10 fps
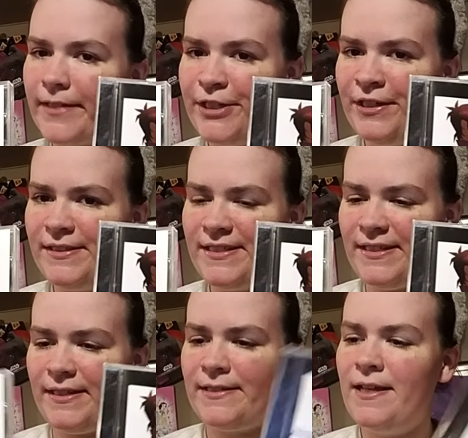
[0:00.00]
I couldn't
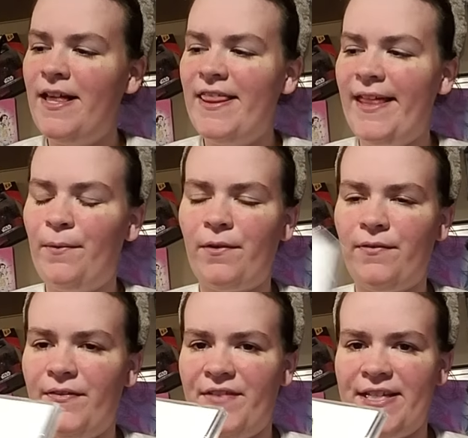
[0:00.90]
see these. They were
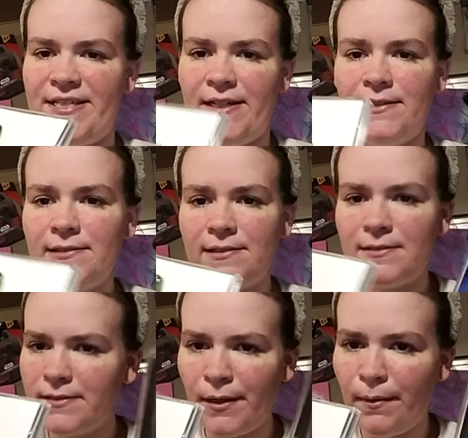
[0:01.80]
50 cents.
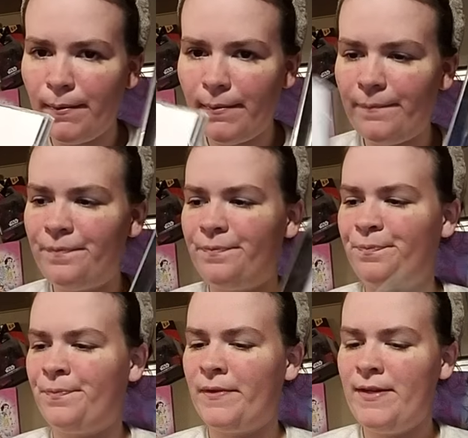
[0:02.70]
So
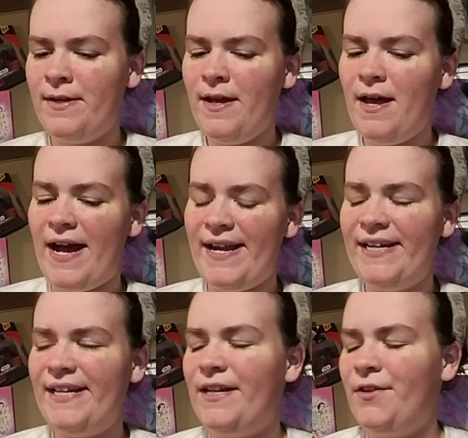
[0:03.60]
I
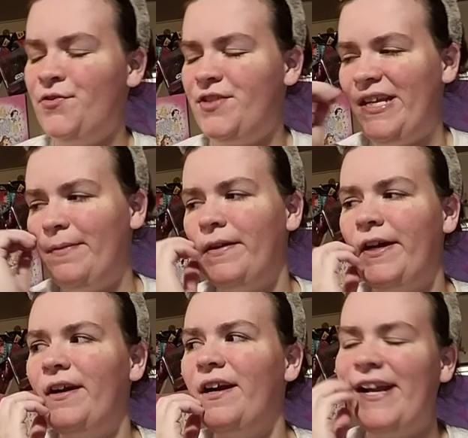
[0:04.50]
need to get a new CD
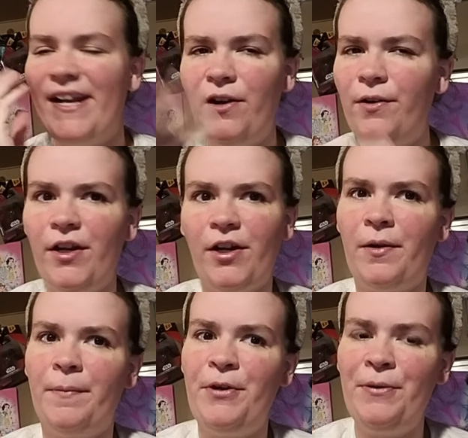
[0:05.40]
player. I know your
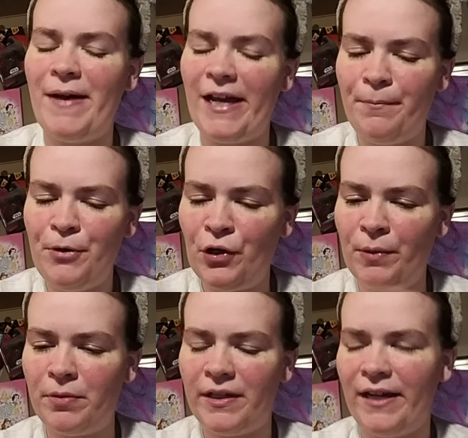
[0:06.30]
computer, my computer
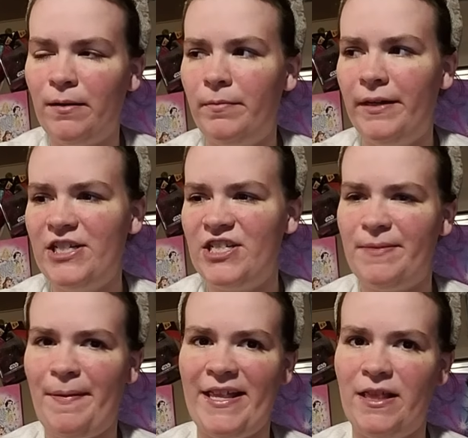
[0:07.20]
can play them, but it's
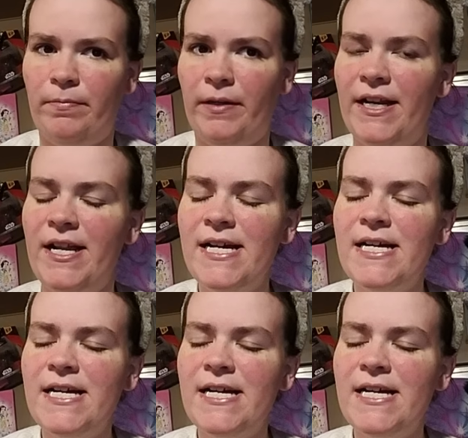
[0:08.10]
just a pain in the butt